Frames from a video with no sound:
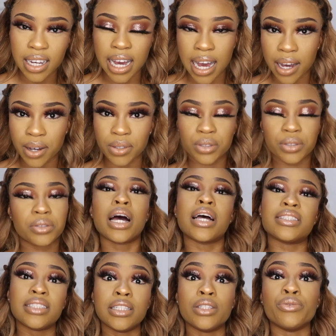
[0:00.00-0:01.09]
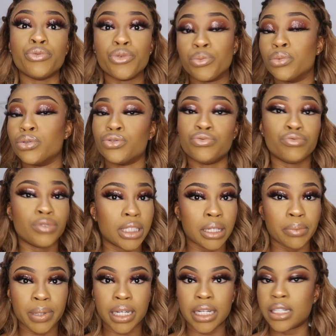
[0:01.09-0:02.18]
a house. I see the room was
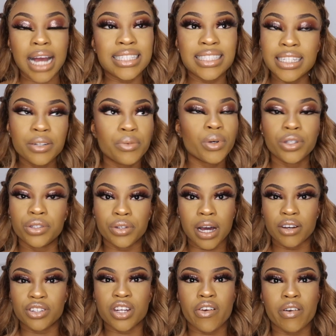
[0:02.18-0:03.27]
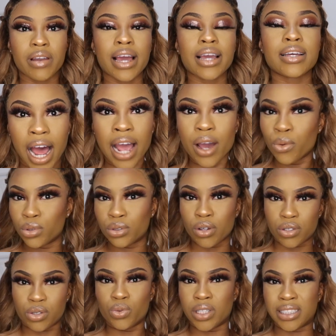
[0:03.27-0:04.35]
really big. I didn't want to do house sharing. Like, I
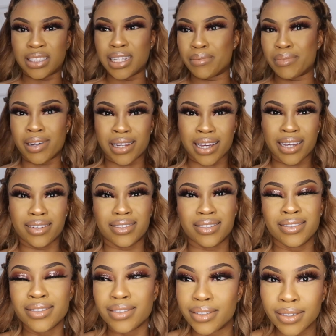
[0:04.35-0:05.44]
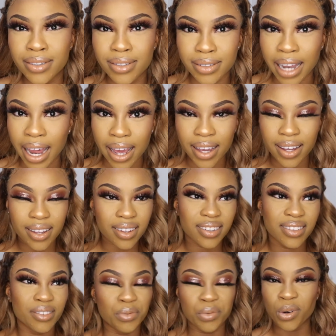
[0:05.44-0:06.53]
also saw the stigma, like,
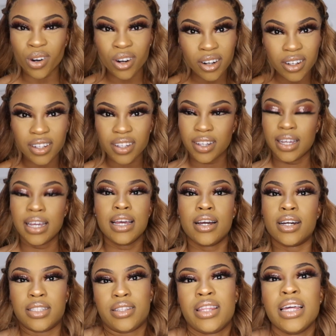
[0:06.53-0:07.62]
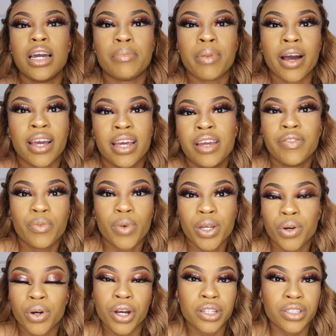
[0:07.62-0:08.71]
what? Because think about it, even when
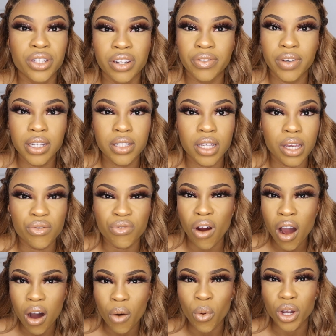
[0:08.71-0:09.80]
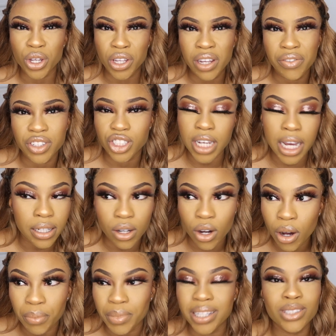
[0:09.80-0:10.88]
you're going to university, what, you live in shared
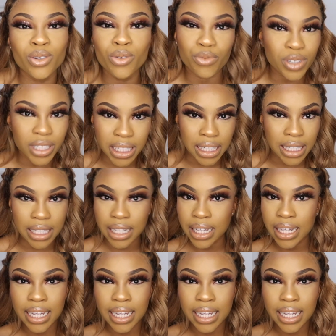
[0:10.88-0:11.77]
accom, it's not really,